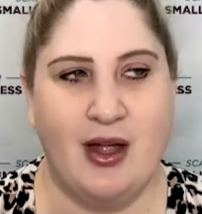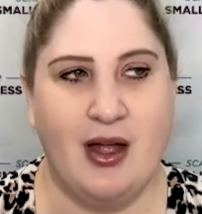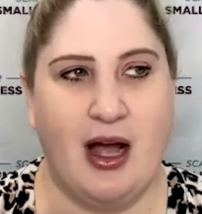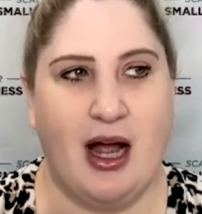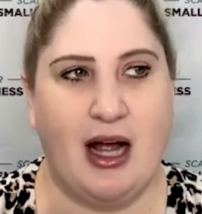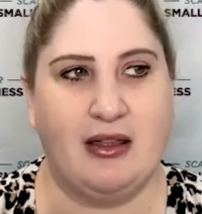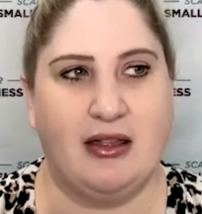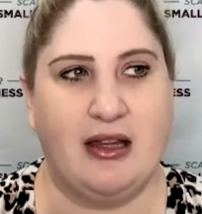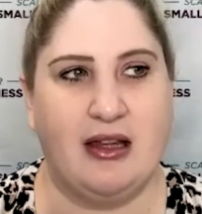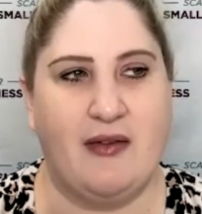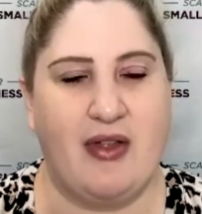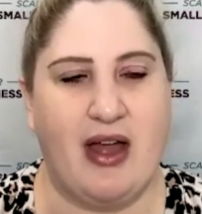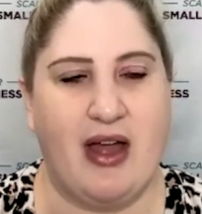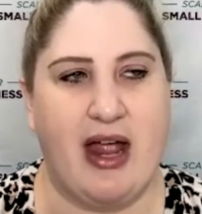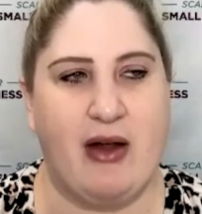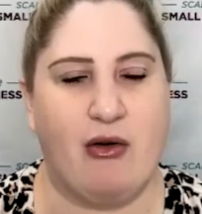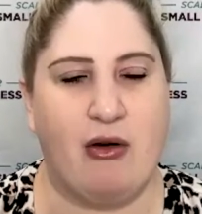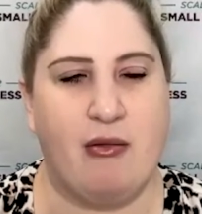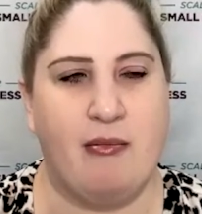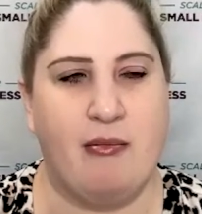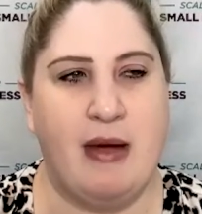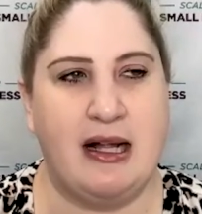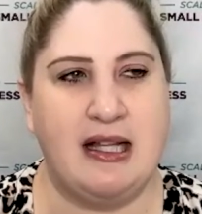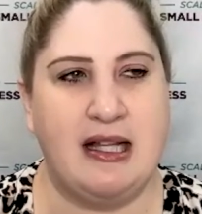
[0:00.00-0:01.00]
I love that. It
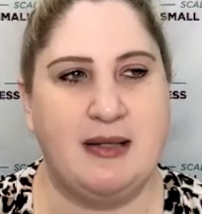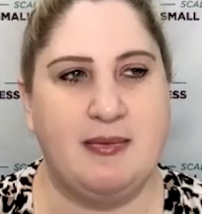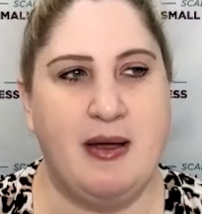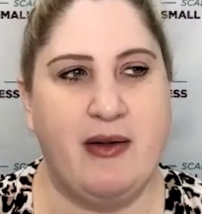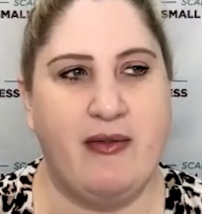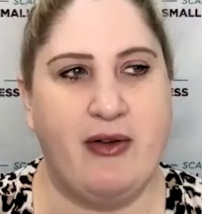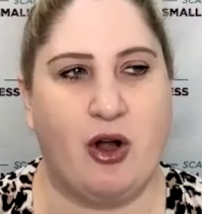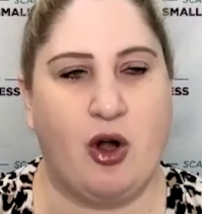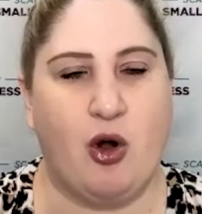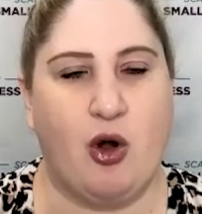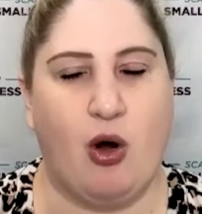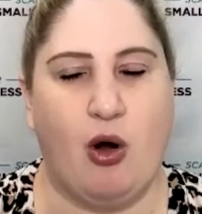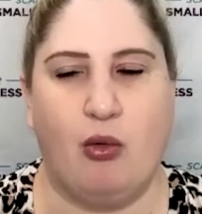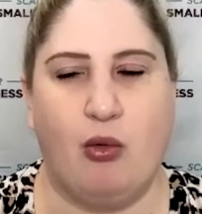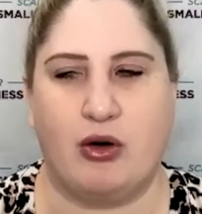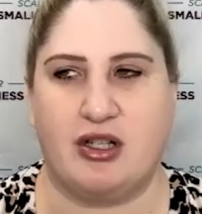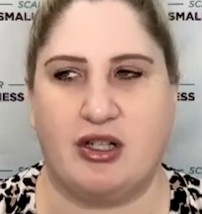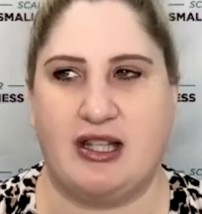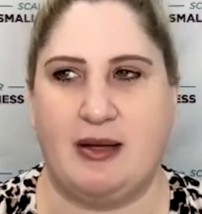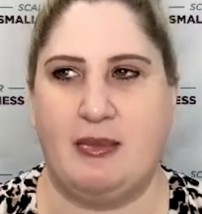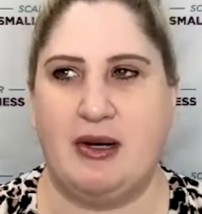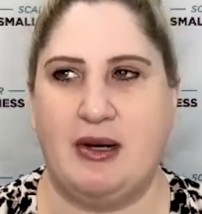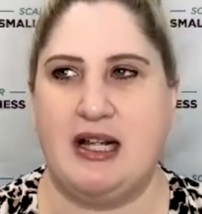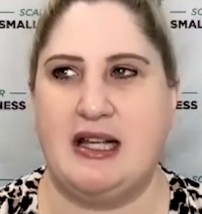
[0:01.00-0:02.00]
reminds me of a quote where
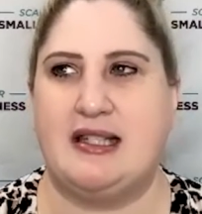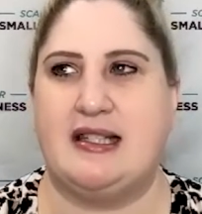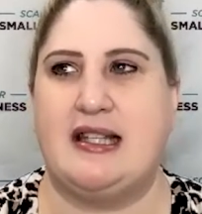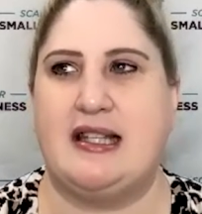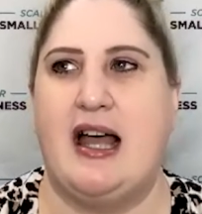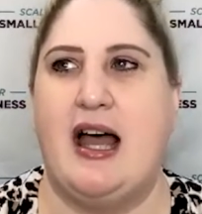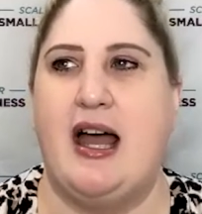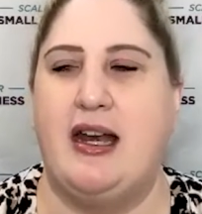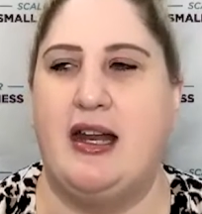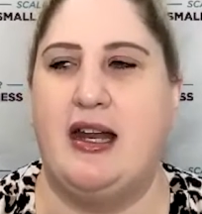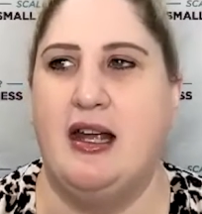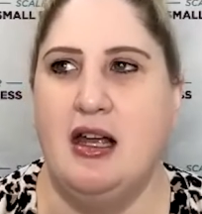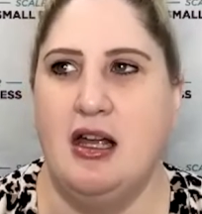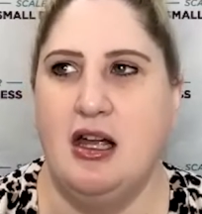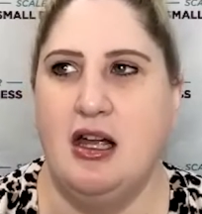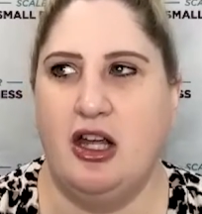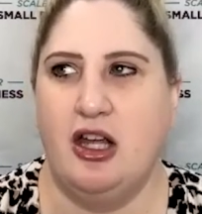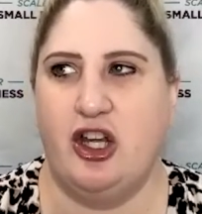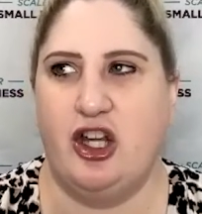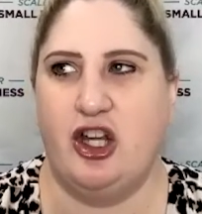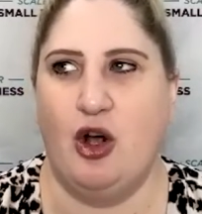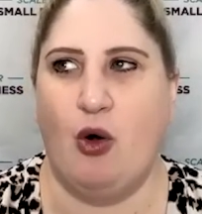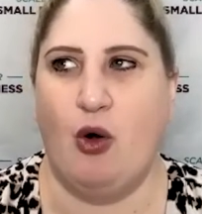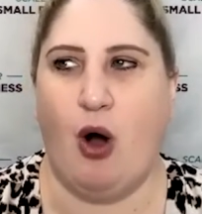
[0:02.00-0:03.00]
somebody said,
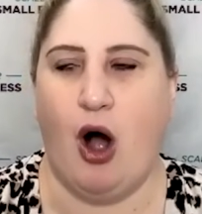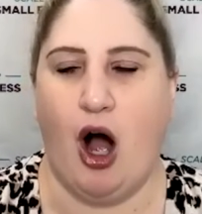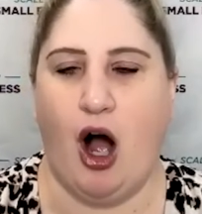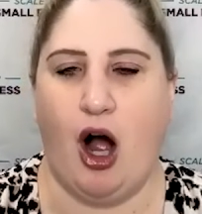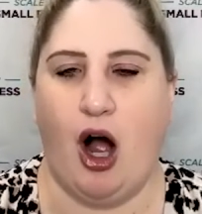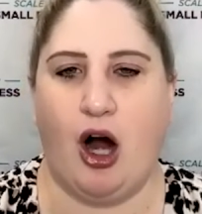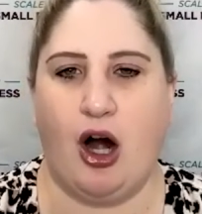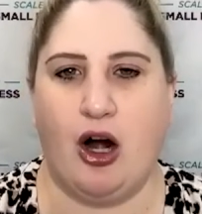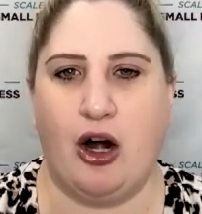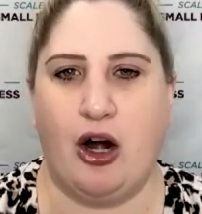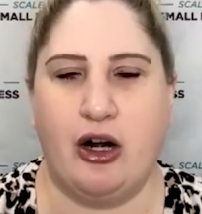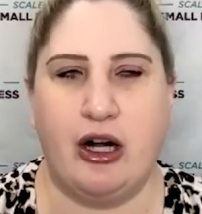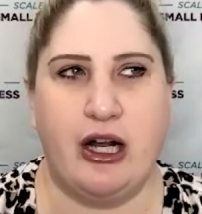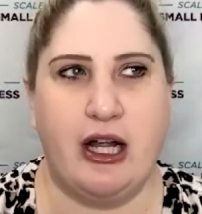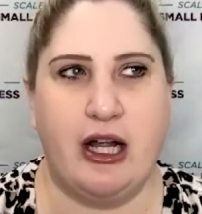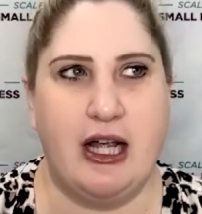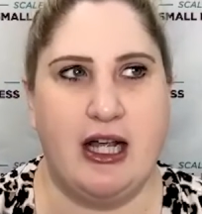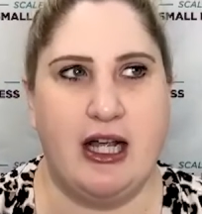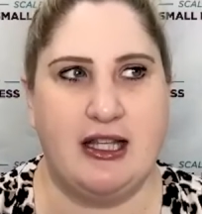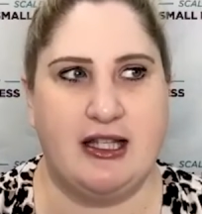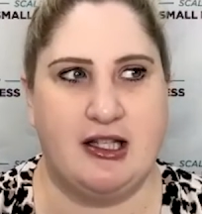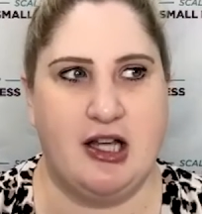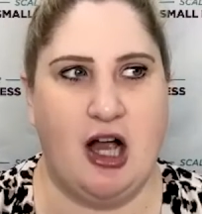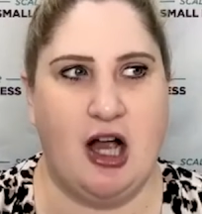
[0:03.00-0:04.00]
you know, hard
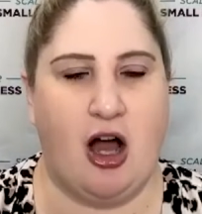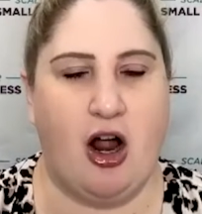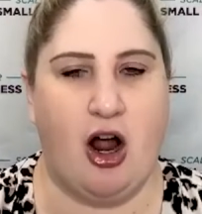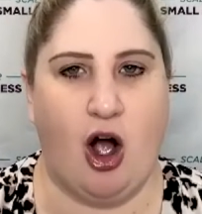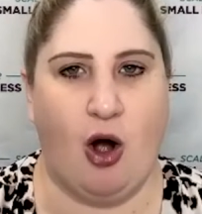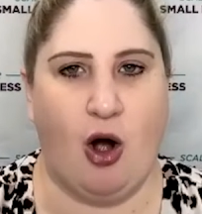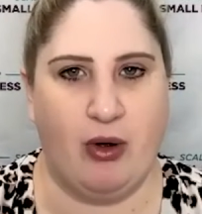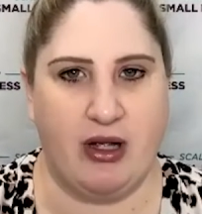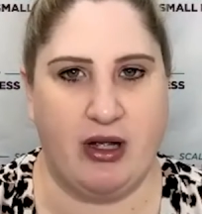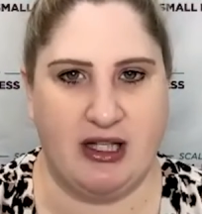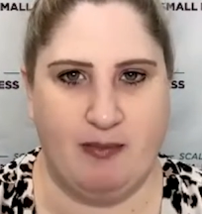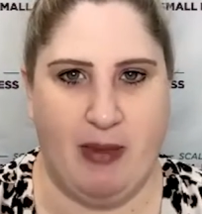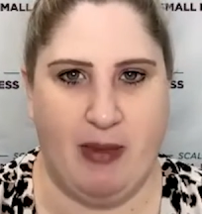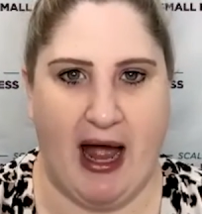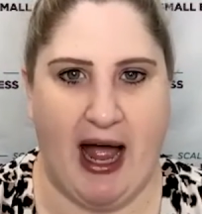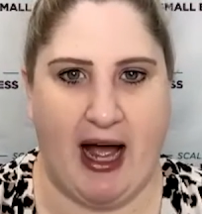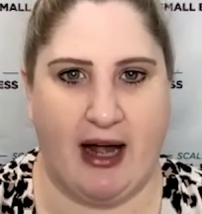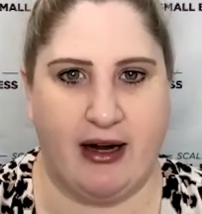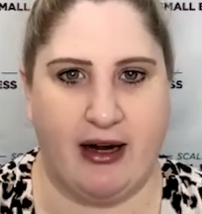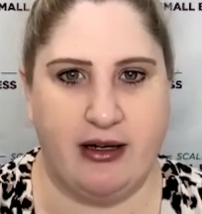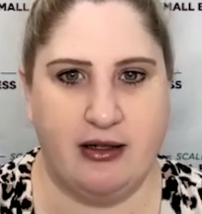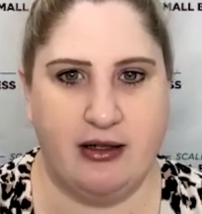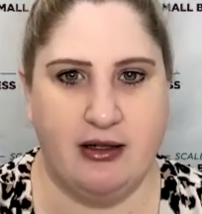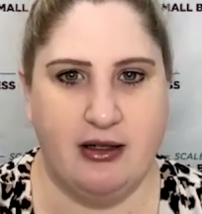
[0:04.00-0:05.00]
is not always
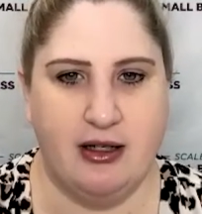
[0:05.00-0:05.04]
bad.